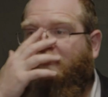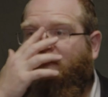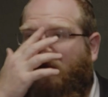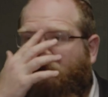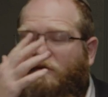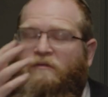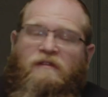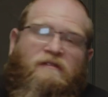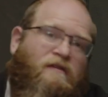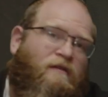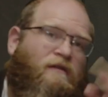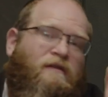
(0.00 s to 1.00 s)
So what I'm going to do,
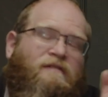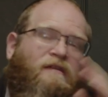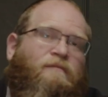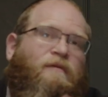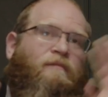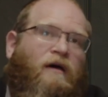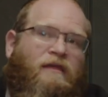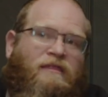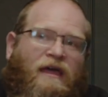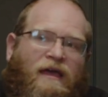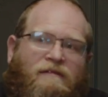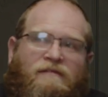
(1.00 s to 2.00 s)
this is going to be my
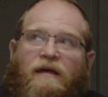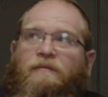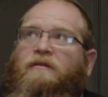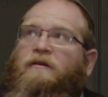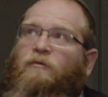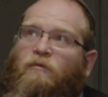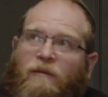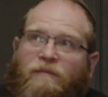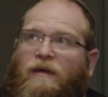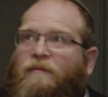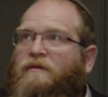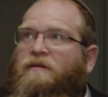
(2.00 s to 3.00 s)
thanks. I'm going
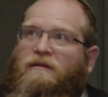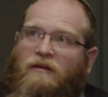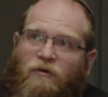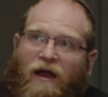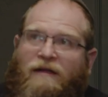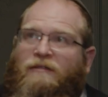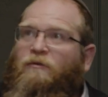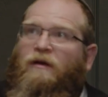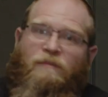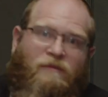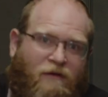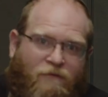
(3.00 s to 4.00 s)
to crack the
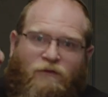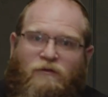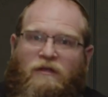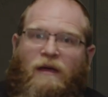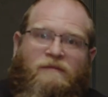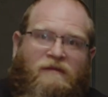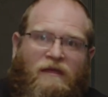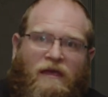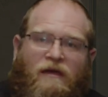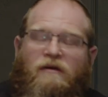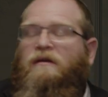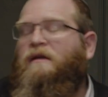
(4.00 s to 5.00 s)
whip a few times in the
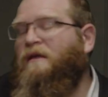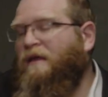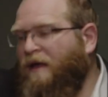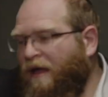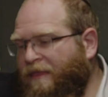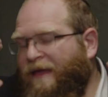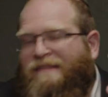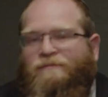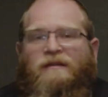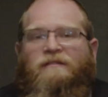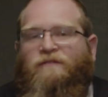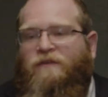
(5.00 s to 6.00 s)
air, and that's
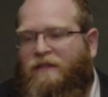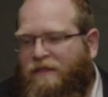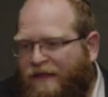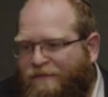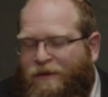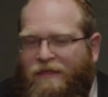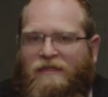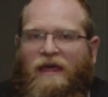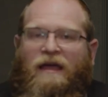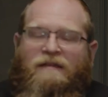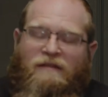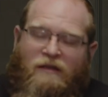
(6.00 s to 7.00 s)
my tefillah, that's my
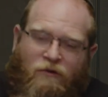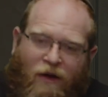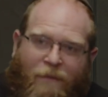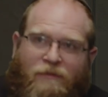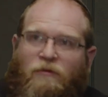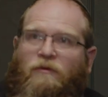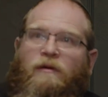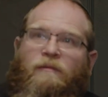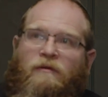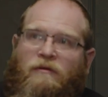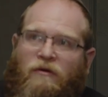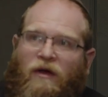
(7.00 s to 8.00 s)
thanks." And he cracked the whip,
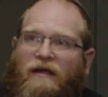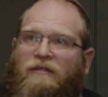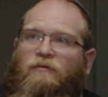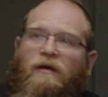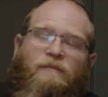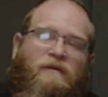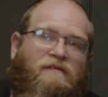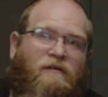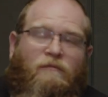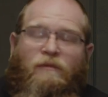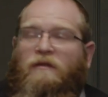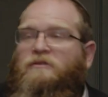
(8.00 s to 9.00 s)
and he said,
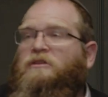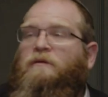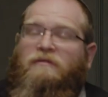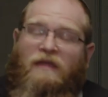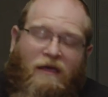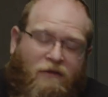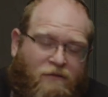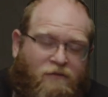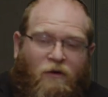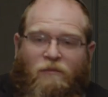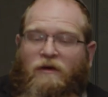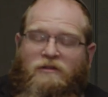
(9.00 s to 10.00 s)
"Rebbeinu Shalom, thank you
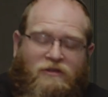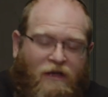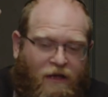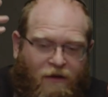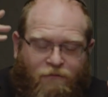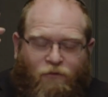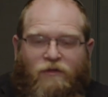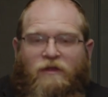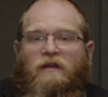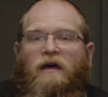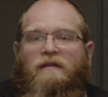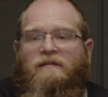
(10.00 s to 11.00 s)
so much for all the
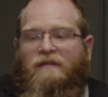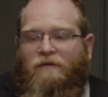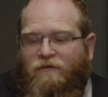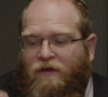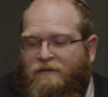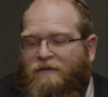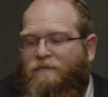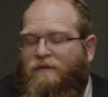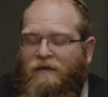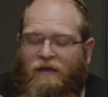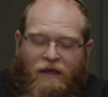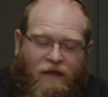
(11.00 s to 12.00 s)
kindness that you've done to
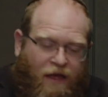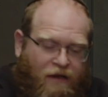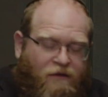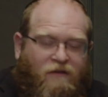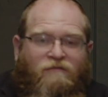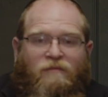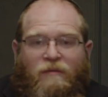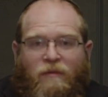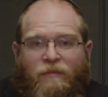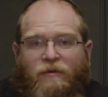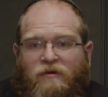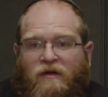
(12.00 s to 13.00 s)
me, and you give me
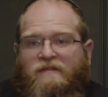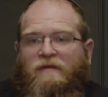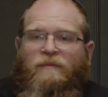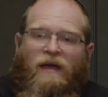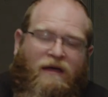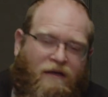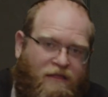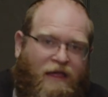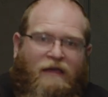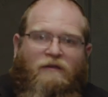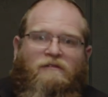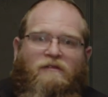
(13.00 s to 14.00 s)
my parnasa back.
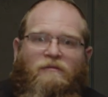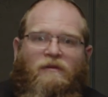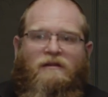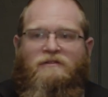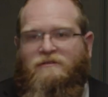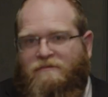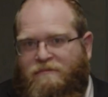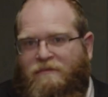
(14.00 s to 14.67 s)
Thank you so much."